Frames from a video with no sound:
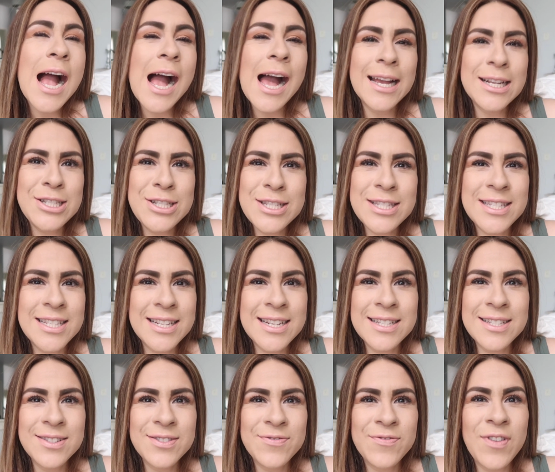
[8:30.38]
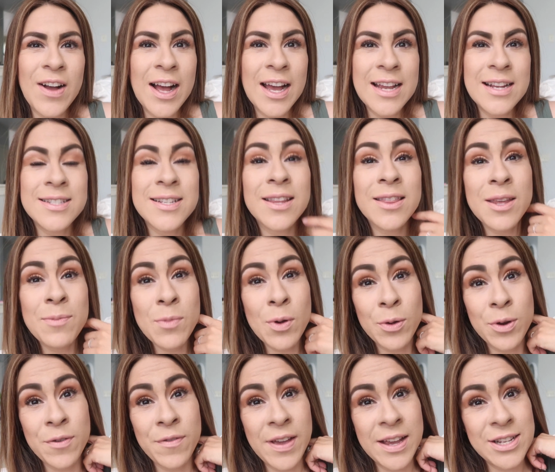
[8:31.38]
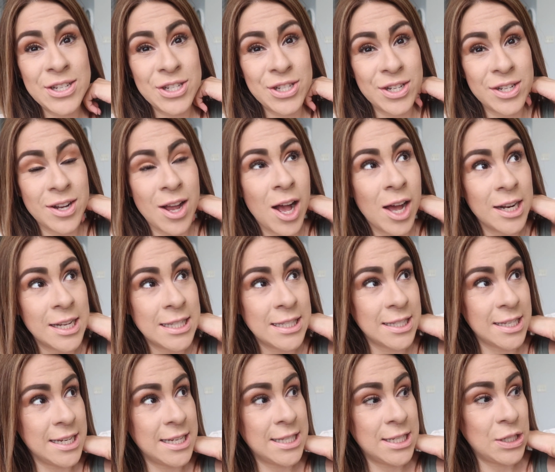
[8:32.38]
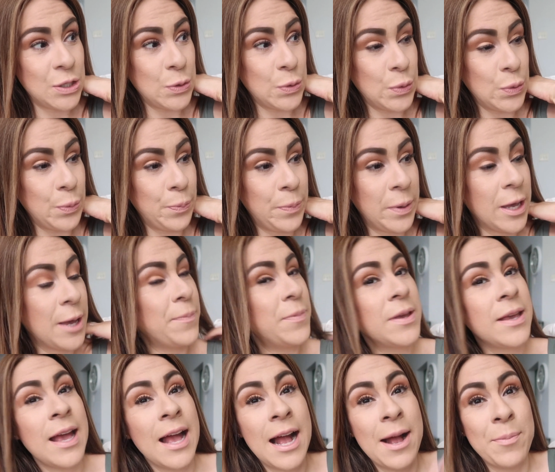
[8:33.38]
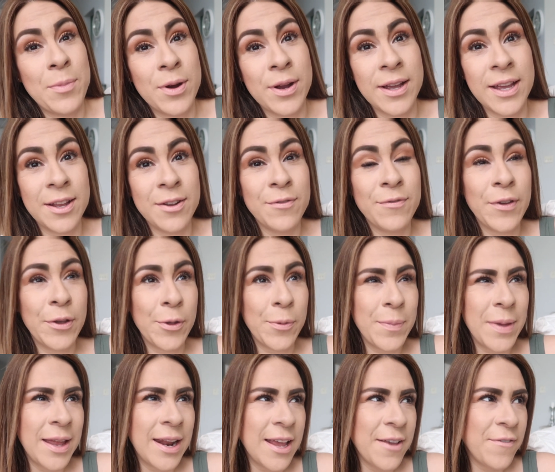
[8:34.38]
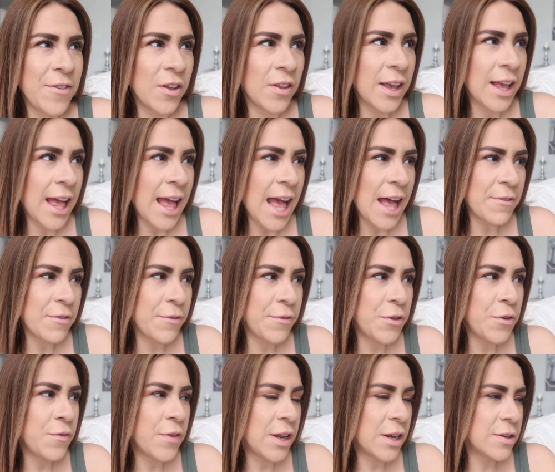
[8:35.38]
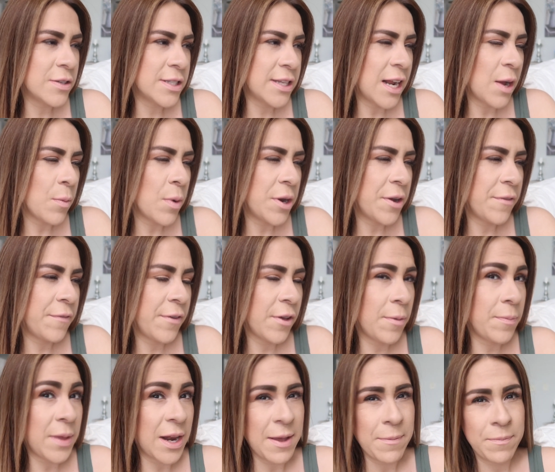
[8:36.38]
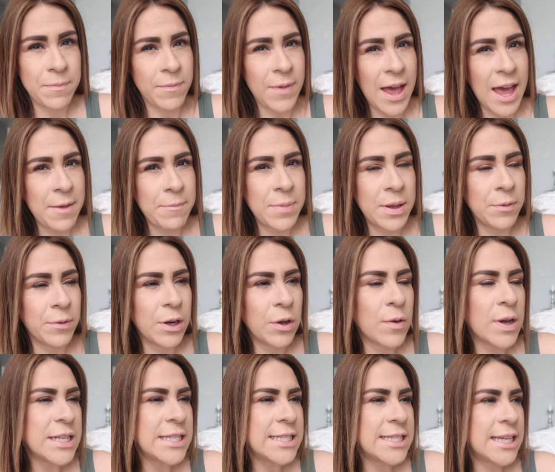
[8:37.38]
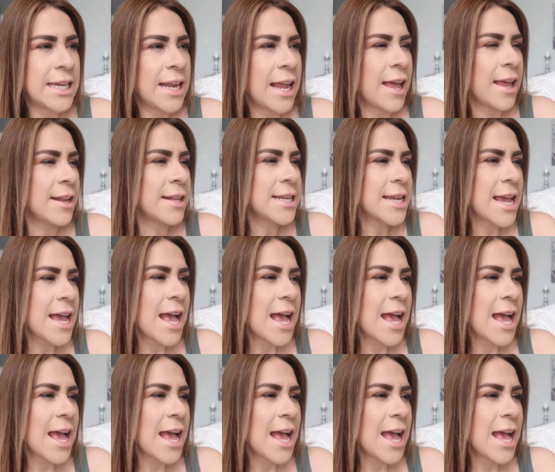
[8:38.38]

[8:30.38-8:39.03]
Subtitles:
I just didn't find the motivation, honestly, to pick up the camera and film. And I feel like I have a few videos that I want to film that have been requested, and